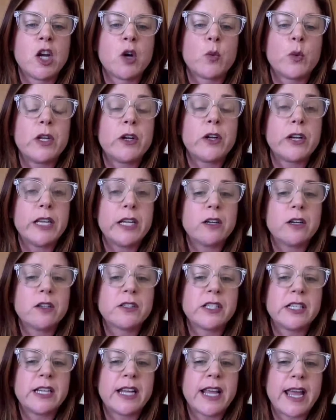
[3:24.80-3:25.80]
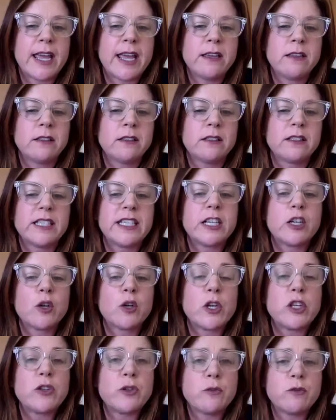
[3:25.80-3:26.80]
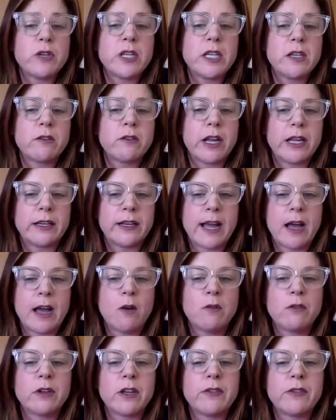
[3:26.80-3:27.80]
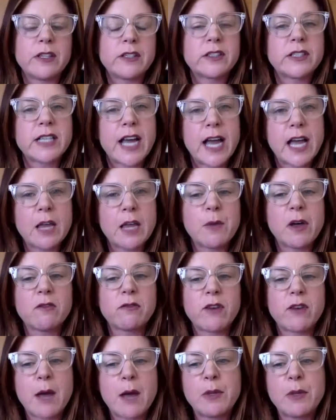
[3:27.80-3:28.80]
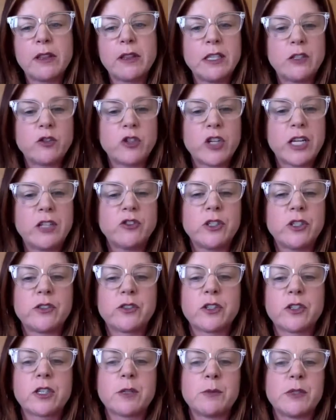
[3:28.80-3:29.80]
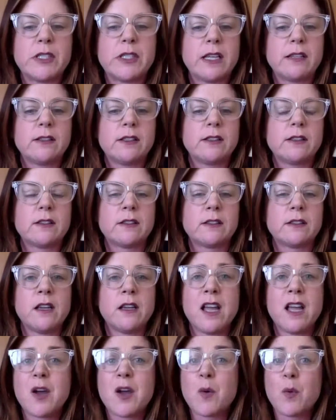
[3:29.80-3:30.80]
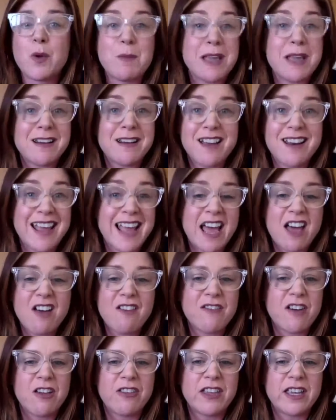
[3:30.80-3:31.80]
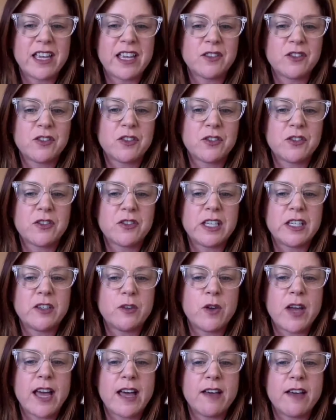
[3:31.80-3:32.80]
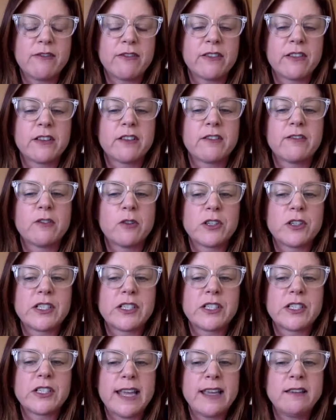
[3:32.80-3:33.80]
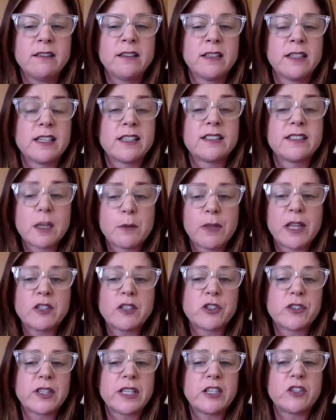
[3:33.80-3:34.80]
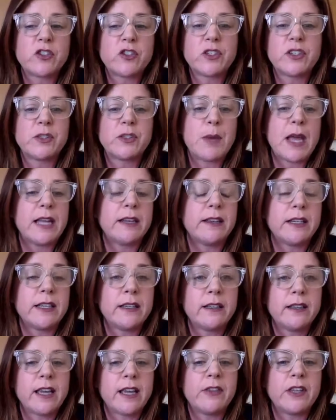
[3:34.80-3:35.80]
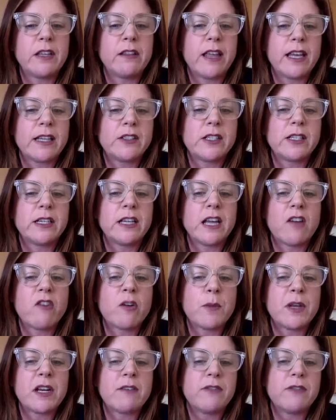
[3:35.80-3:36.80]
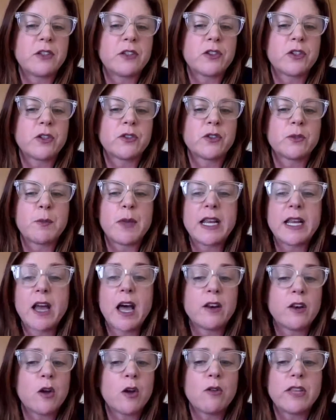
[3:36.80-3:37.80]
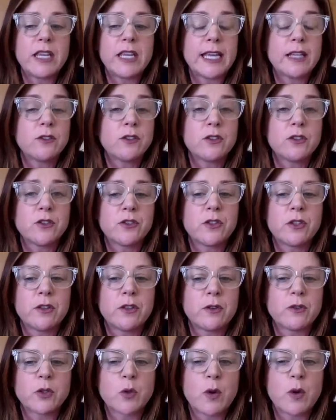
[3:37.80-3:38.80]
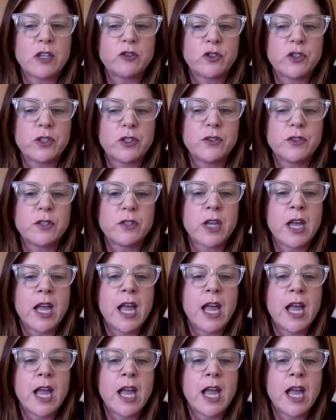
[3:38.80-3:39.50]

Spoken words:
We are here today to hear what you need right now in this time of rapidly changing circumstances. We may not have all the answers that you have for today. Some legislation is pending, and the elected and government officials may not know the answers to those questions,